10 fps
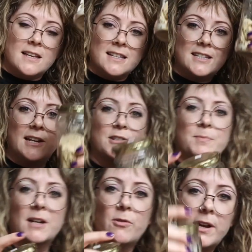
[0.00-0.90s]
So here's
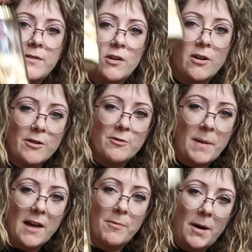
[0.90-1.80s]
my graveyard of
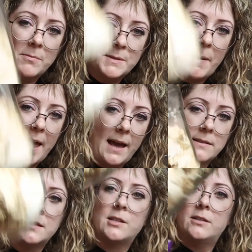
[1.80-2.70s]
bath bombs past